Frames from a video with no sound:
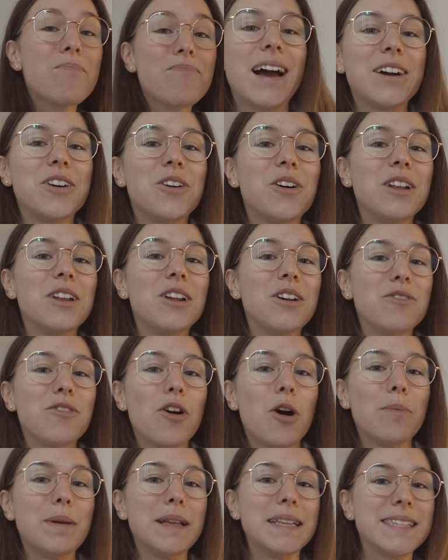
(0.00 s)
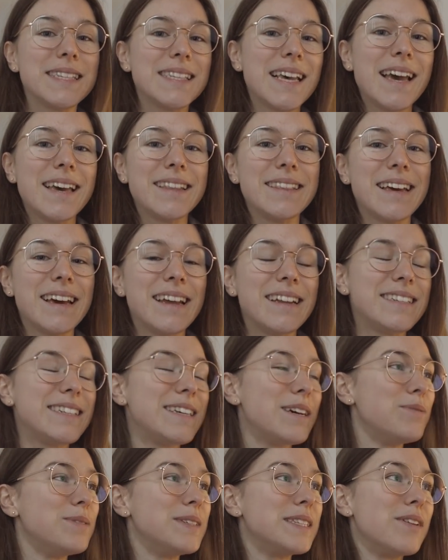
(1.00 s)
I got a lot of comments saying
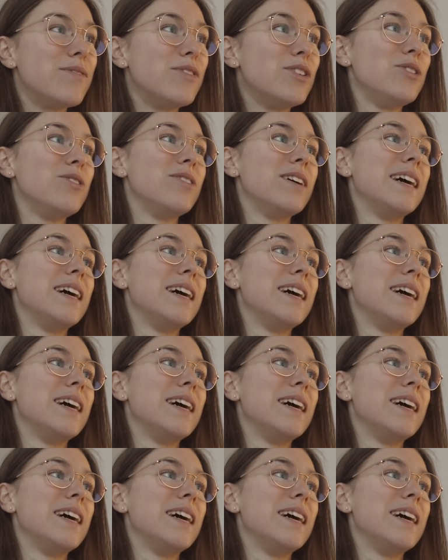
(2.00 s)
that it was giving you